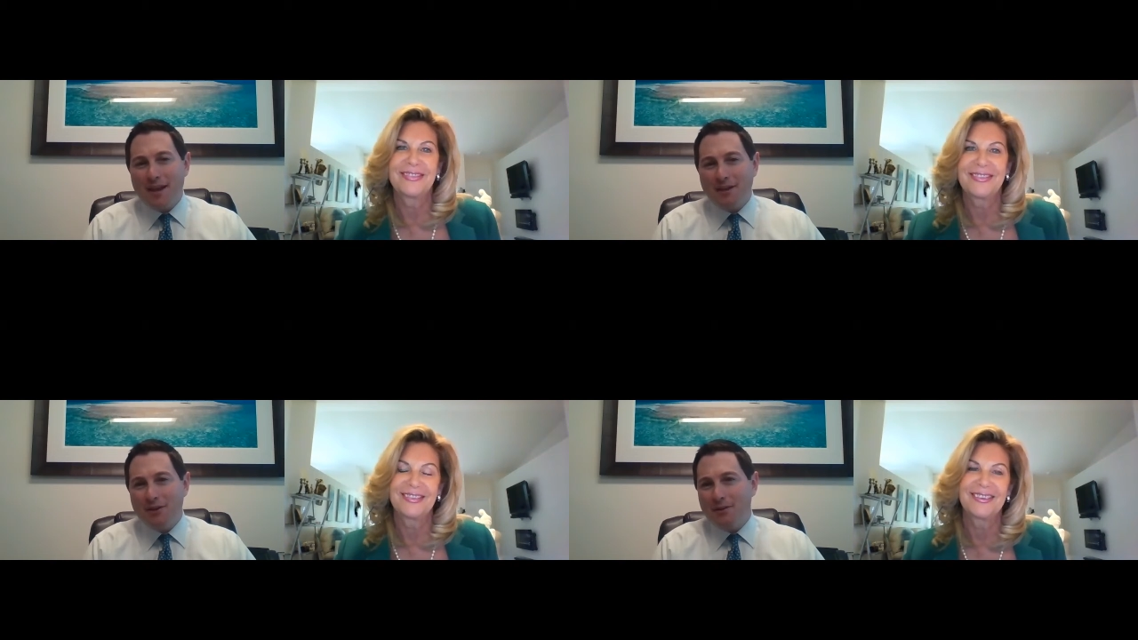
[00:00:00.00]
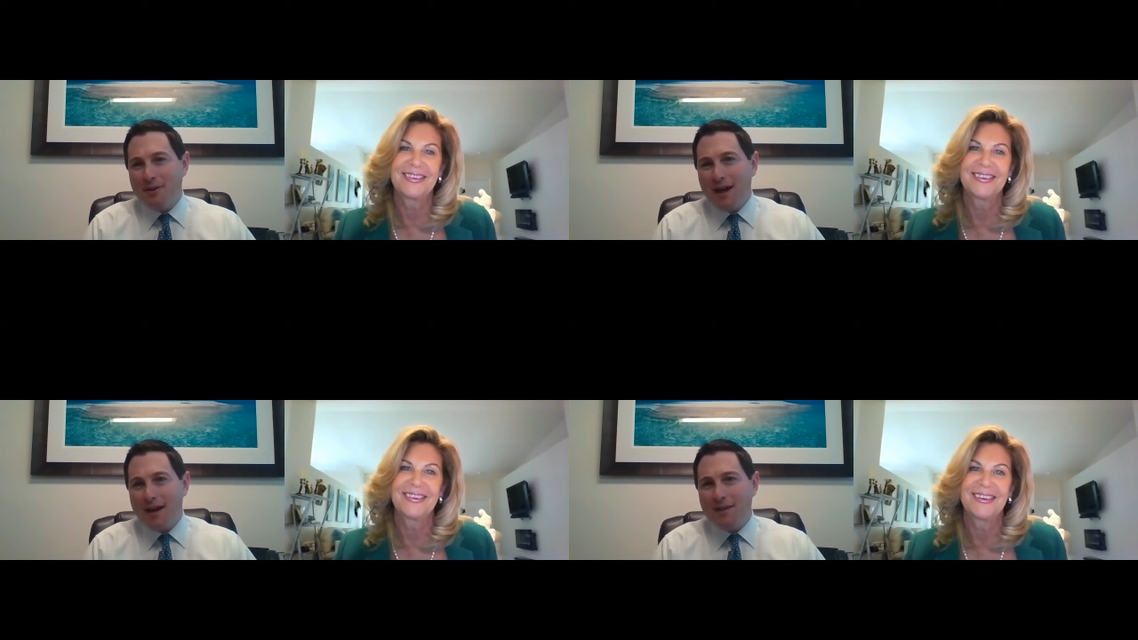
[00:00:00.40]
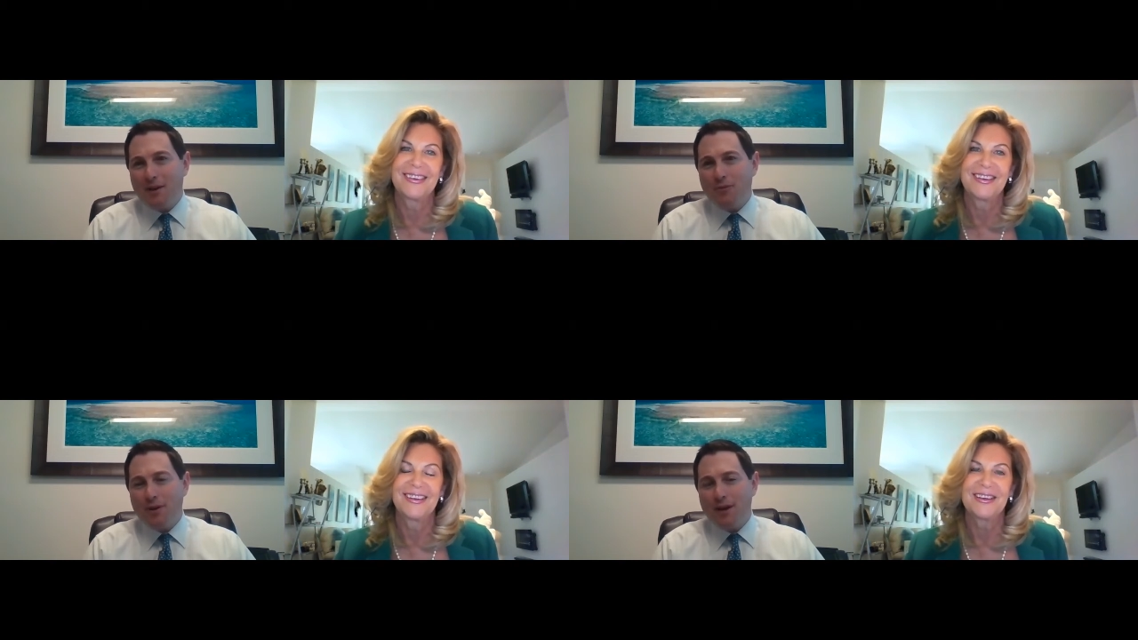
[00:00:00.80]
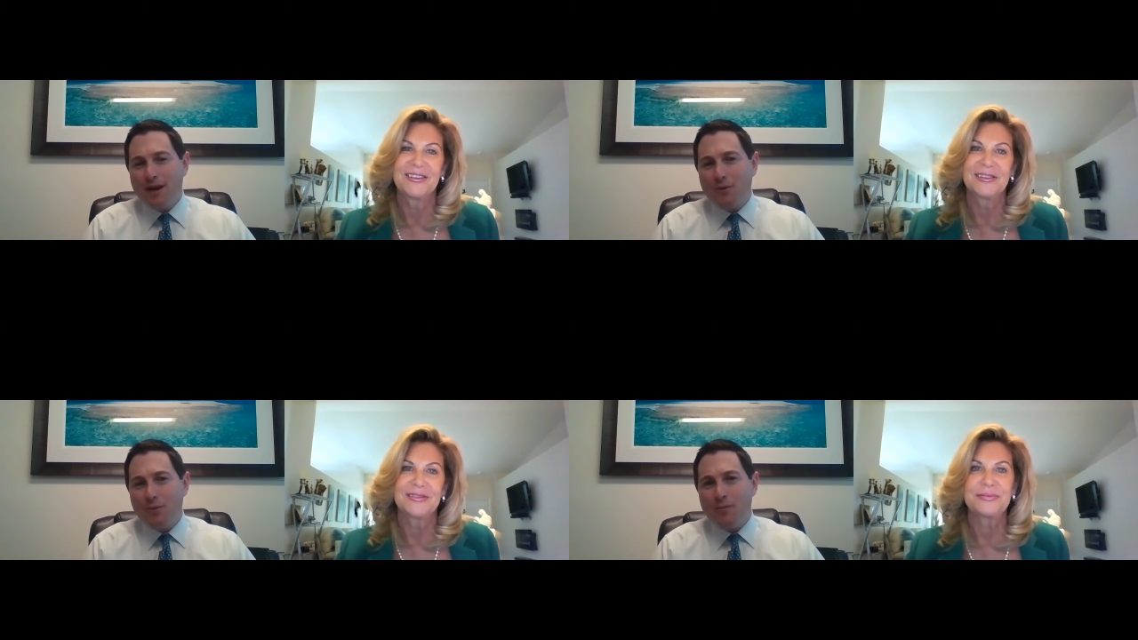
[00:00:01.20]
Speaker 1: thank you, and I think we
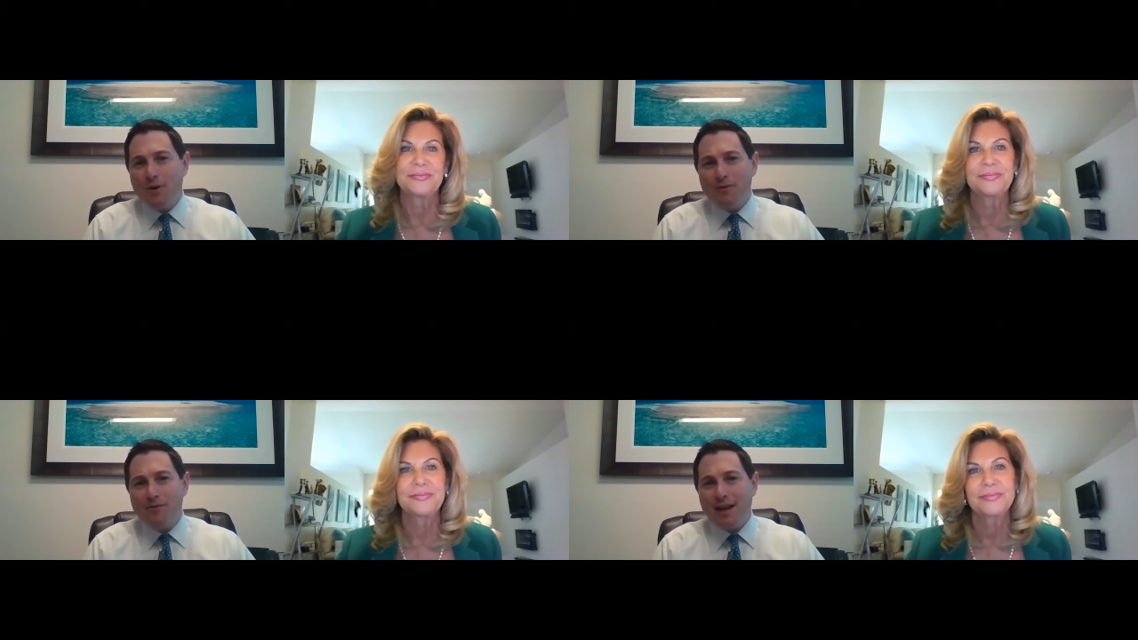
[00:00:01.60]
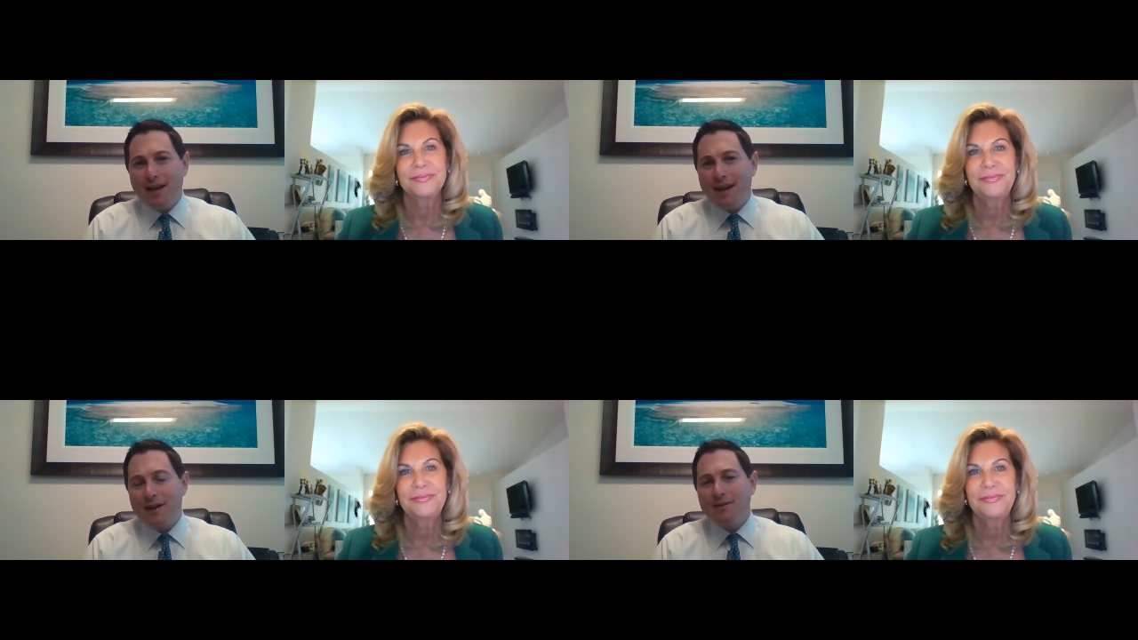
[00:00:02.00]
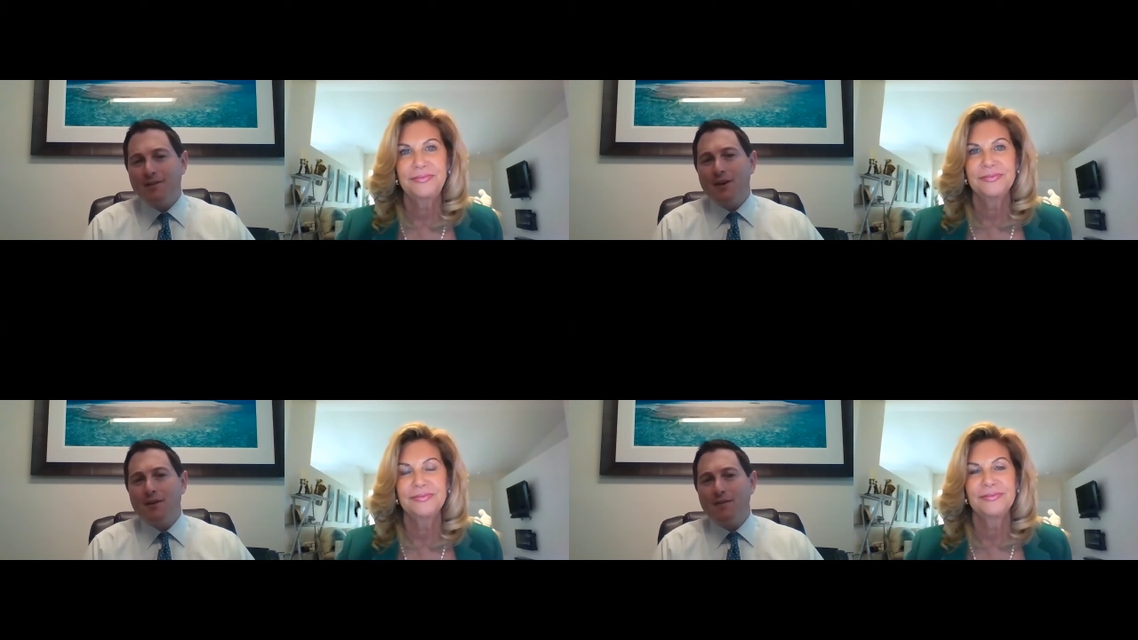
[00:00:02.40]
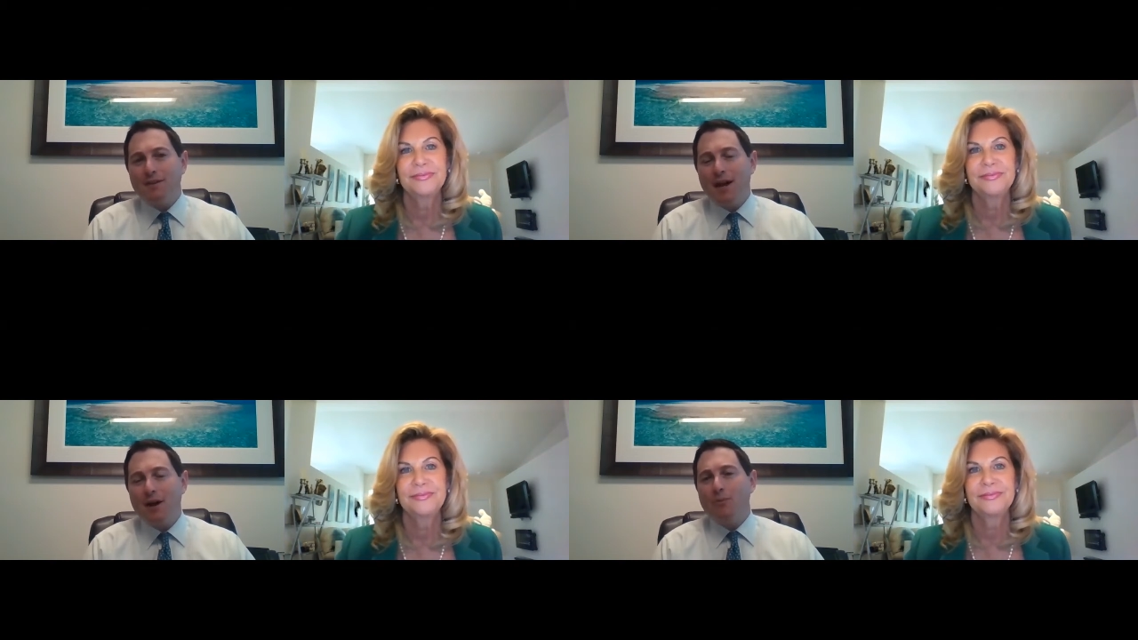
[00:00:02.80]
uh, we both dedicate ourselves
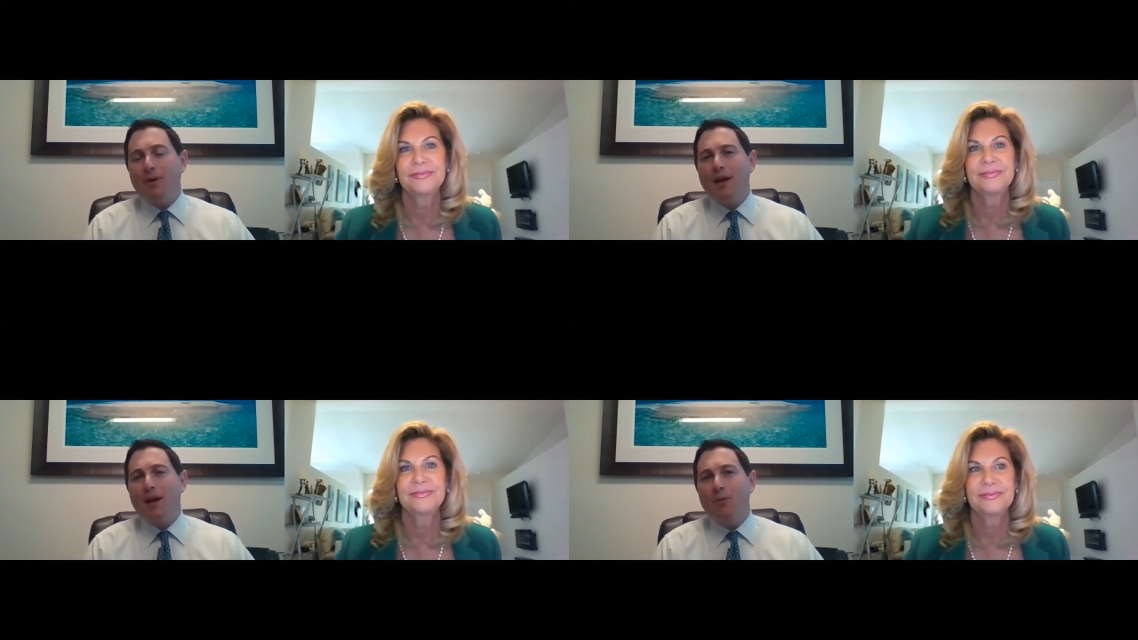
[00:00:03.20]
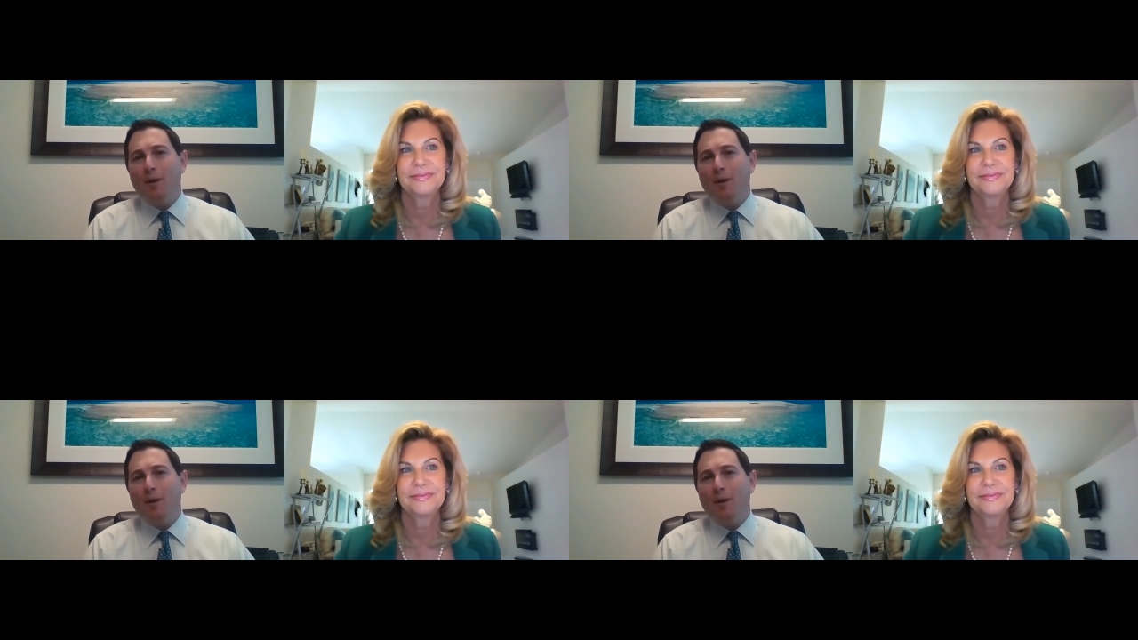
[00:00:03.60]
to helping uh,